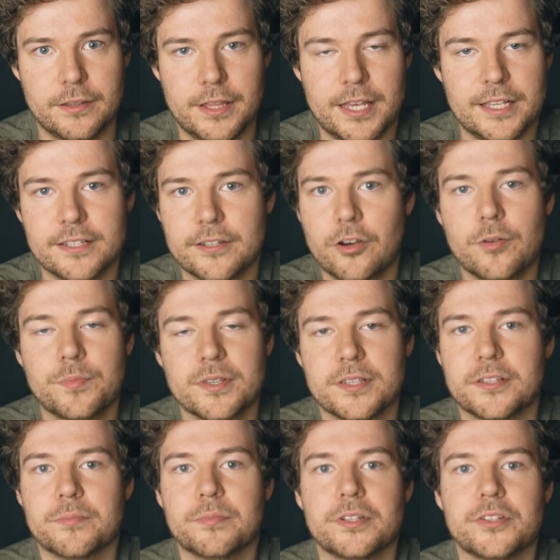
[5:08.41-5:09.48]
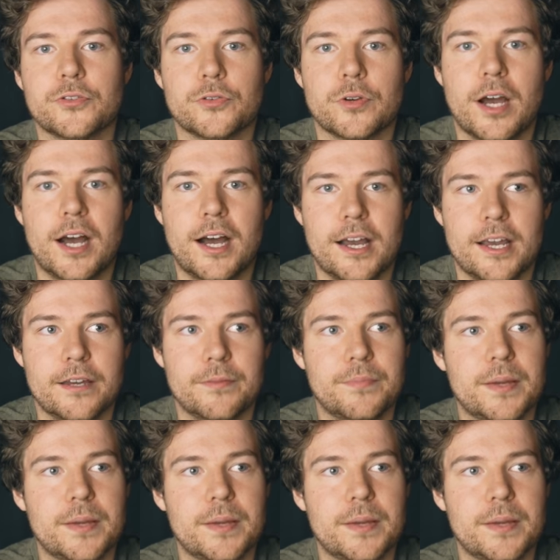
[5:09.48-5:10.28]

their scopes are simply too high.